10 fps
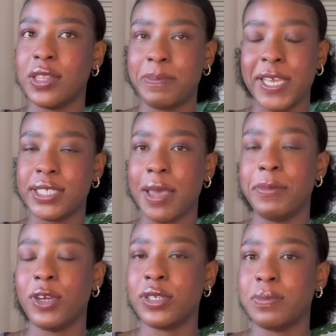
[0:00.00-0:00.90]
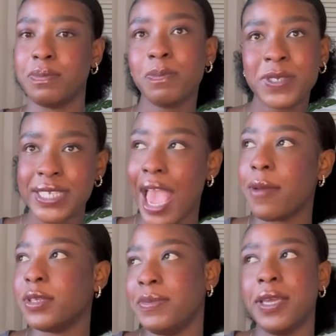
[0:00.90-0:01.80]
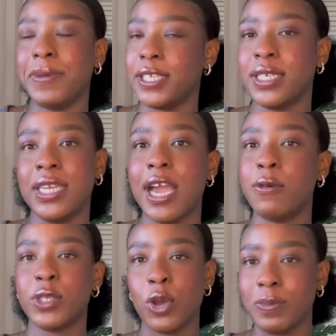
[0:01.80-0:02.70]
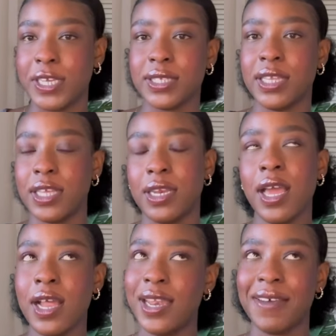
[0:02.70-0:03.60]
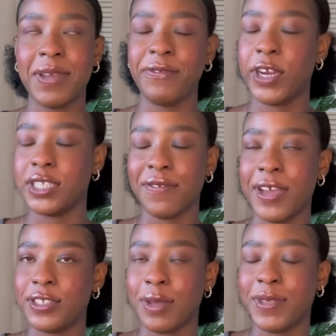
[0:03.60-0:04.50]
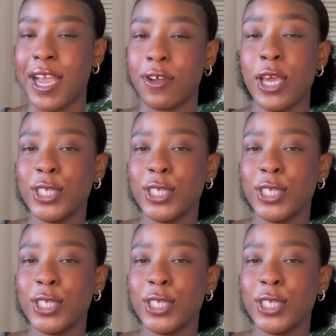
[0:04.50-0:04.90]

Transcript: the place I booked scammed me, basically I was homeless, and then love my friends, I found something out.